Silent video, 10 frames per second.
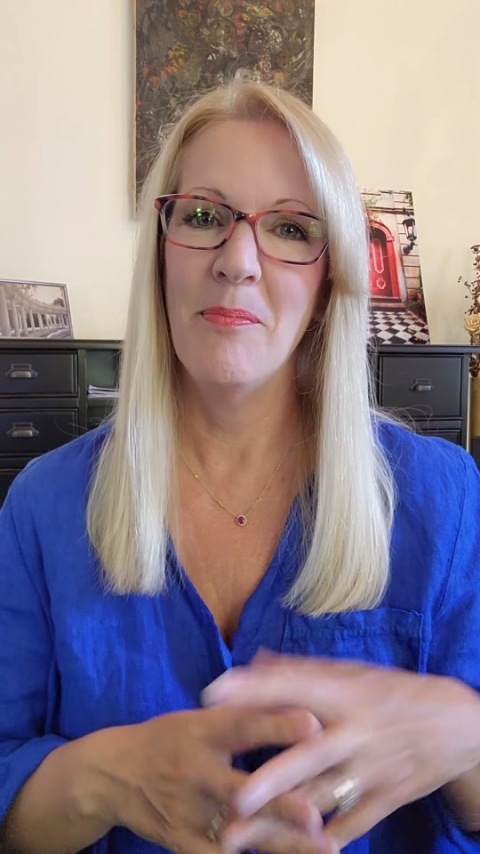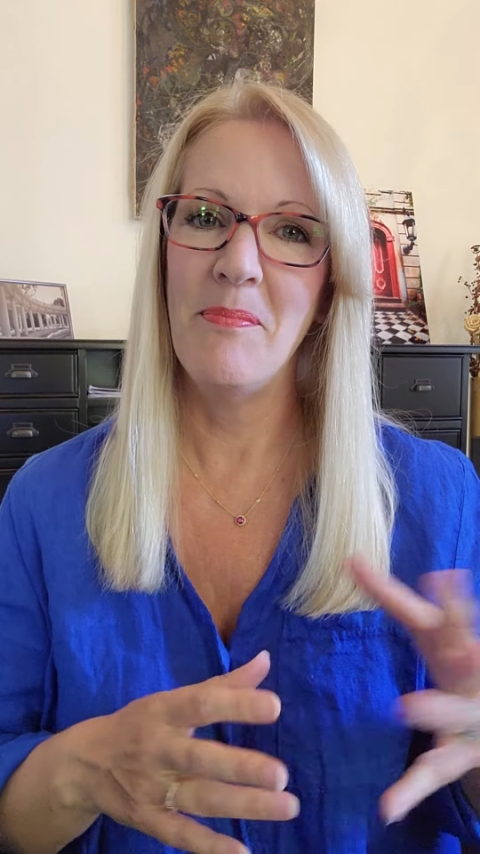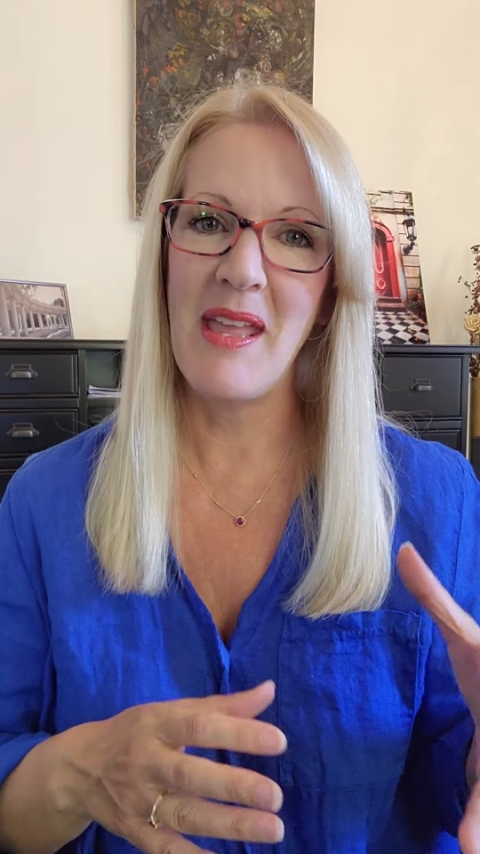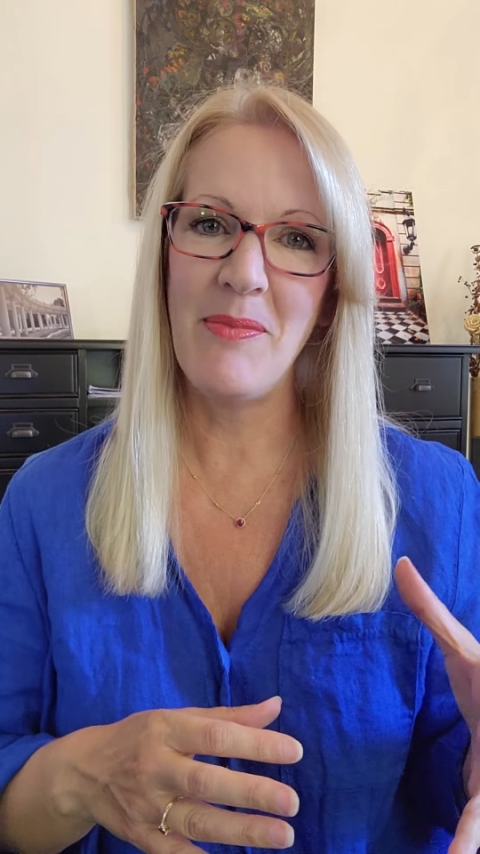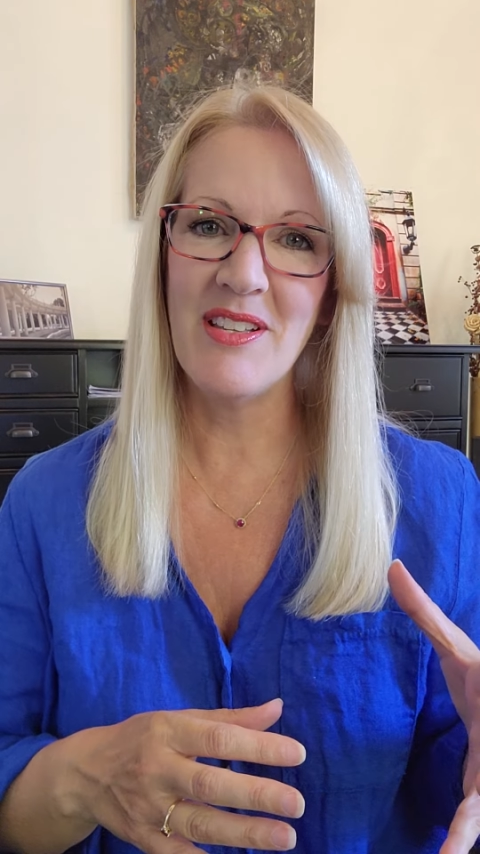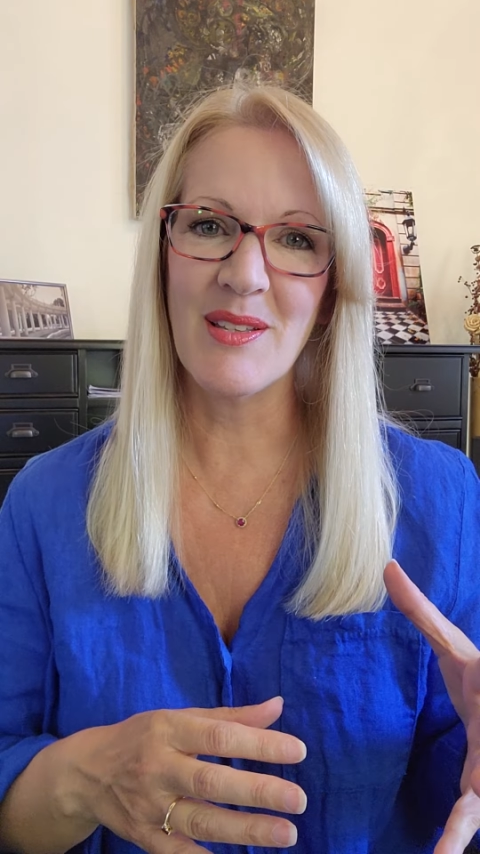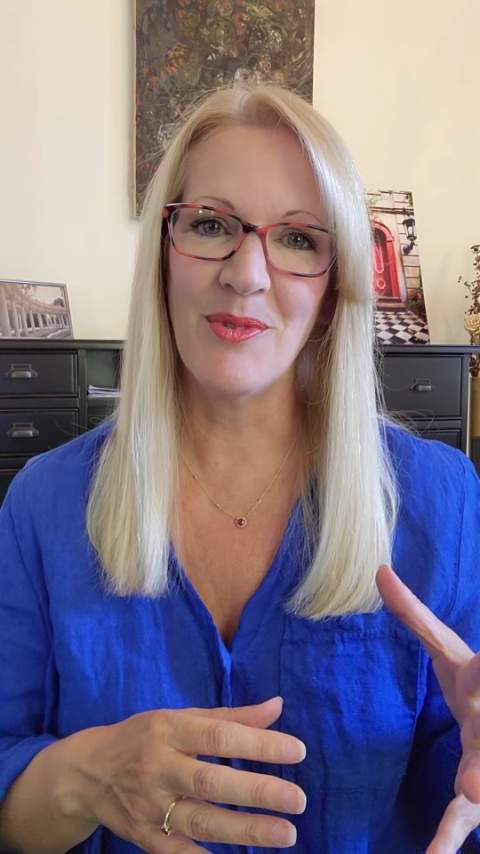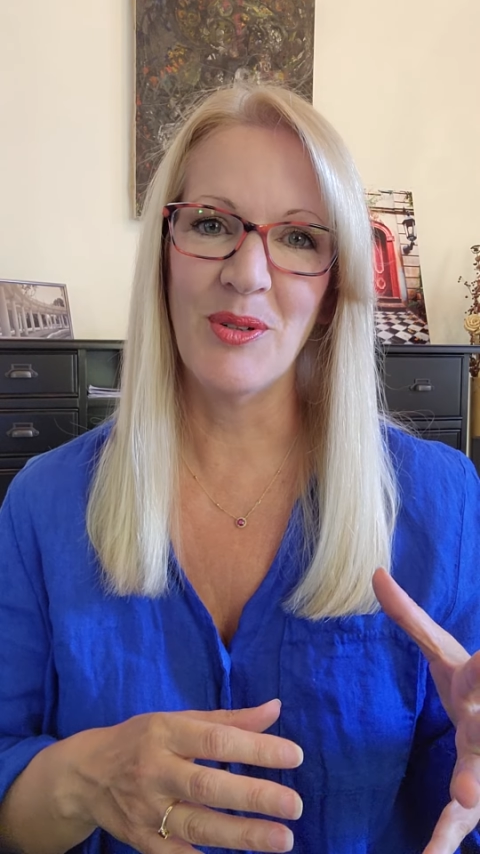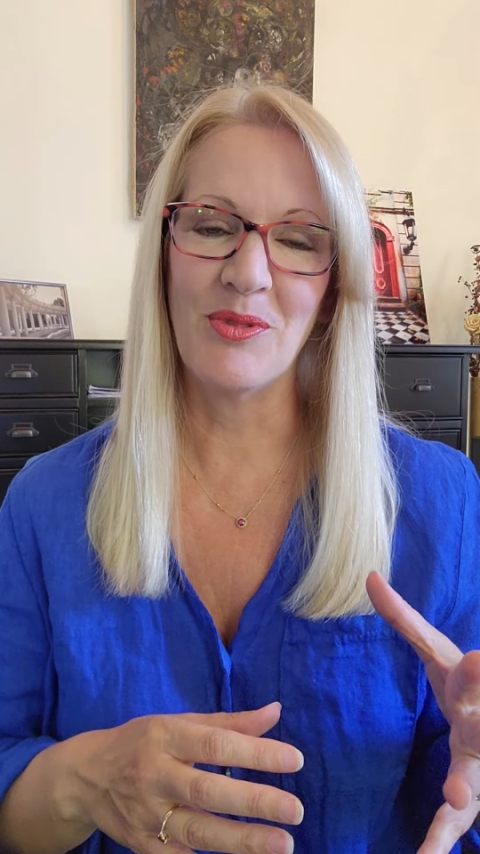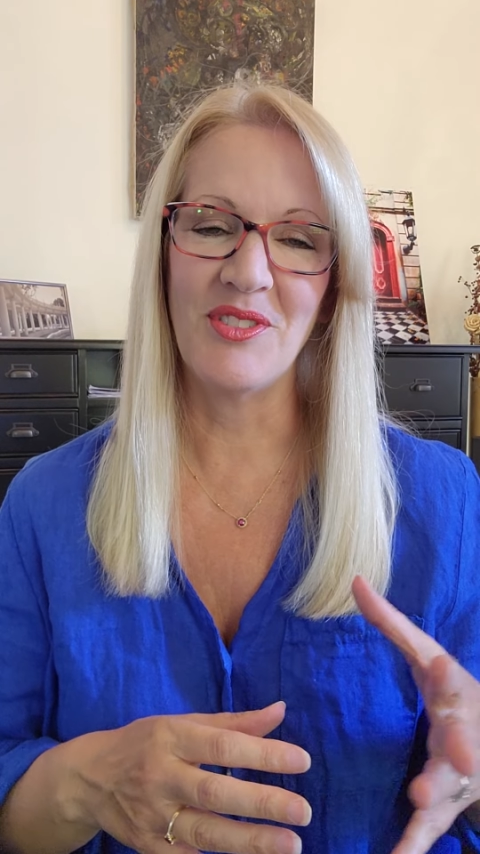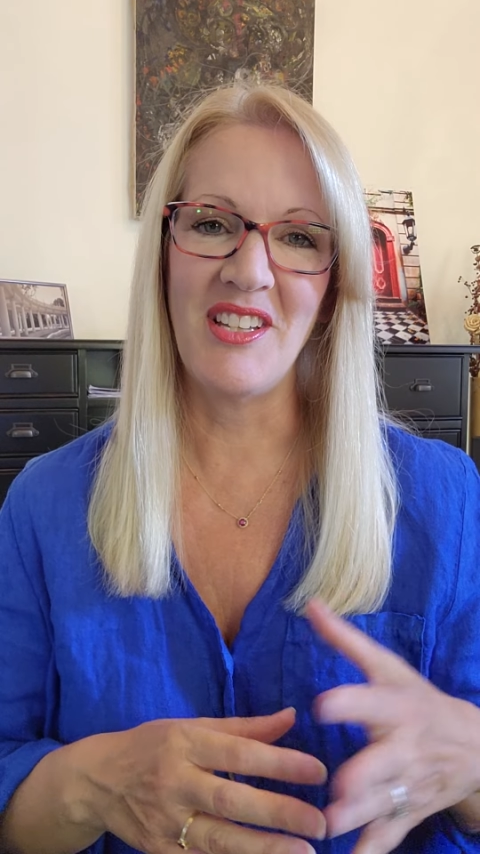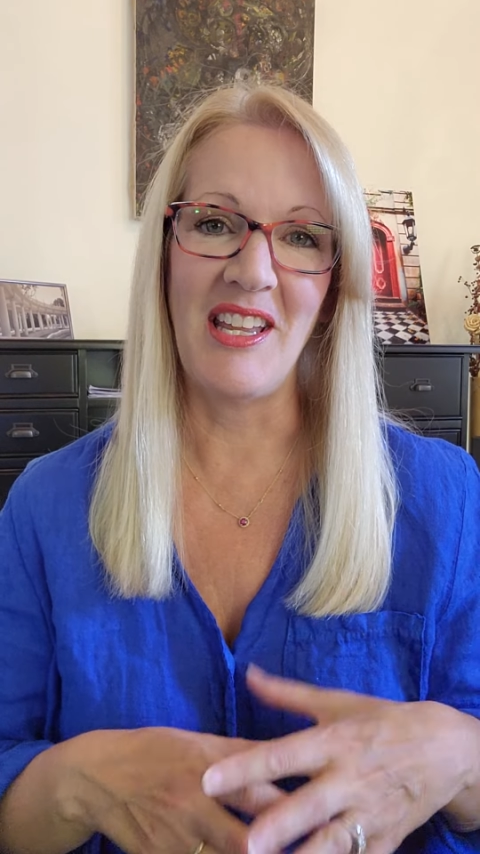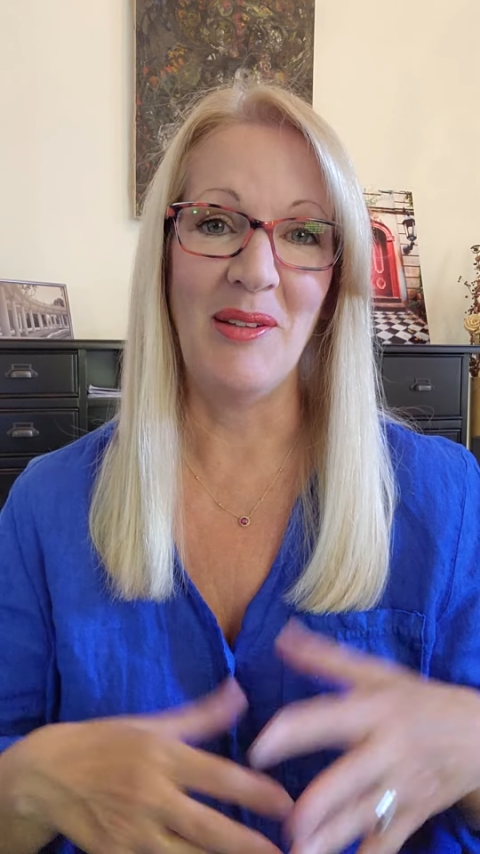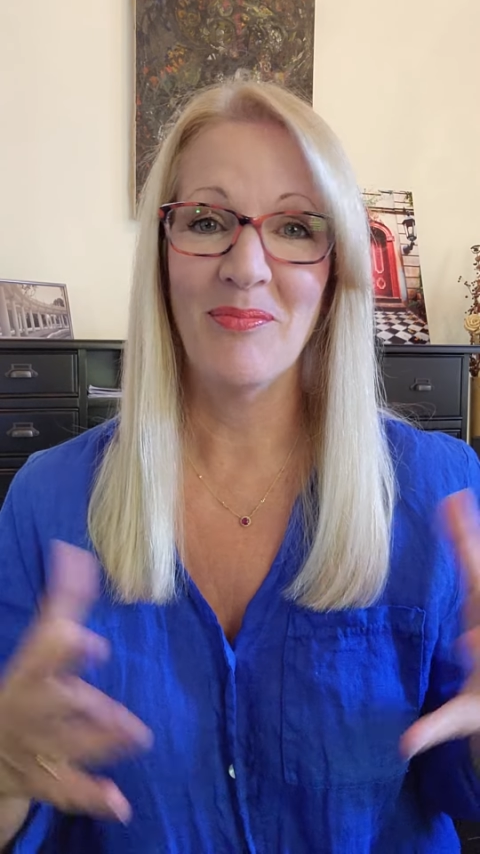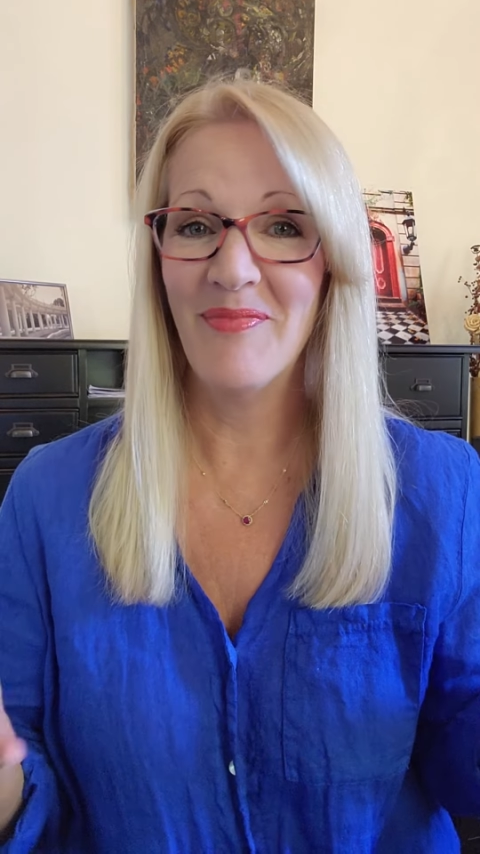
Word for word: maybe some herbal tea.